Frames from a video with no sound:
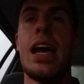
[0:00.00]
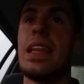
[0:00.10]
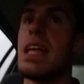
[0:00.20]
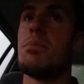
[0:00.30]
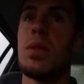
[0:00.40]

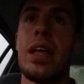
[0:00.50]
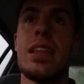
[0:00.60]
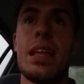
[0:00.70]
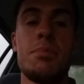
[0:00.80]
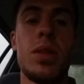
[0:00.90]
and then
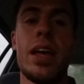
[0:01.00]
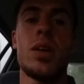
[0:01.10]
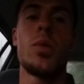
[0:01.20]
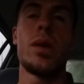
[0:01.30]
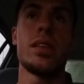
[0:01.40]
plan
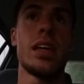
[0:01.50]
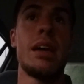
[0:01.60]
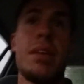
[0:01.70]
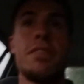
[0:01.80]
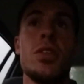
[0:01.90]

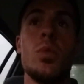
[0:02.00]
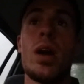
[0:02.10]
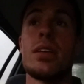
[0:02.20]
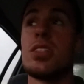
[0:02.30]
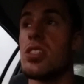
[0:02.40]
accordingly. I mean, if you
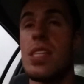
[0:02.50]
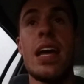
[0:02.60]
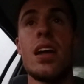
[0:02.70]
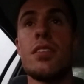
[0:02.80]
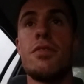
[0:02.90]
want to just
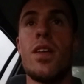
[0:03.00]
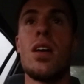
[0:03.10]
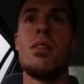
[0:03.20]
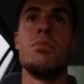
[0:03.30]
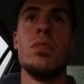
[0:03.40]
stay on the
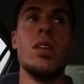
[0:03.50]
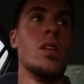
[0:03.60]
farm